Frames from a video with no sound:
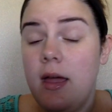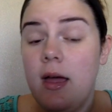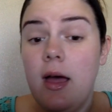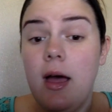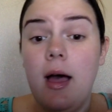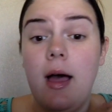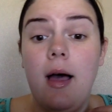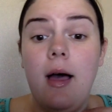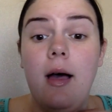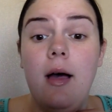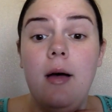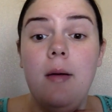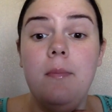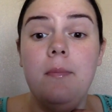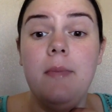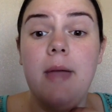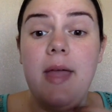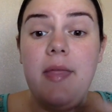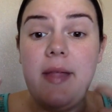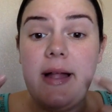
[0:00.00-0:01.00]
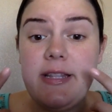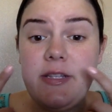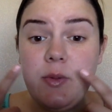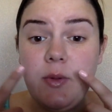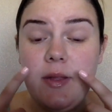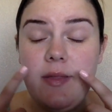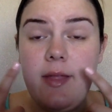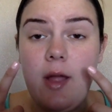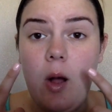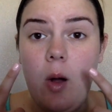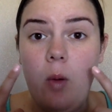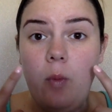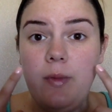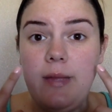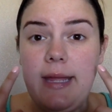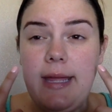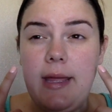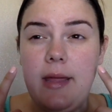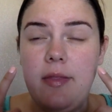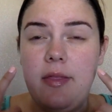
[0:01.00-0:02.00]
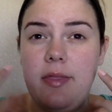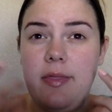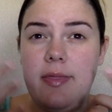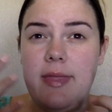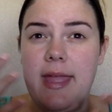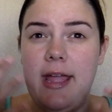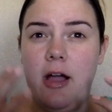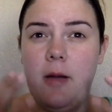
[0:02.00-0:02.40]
And that's really the only thing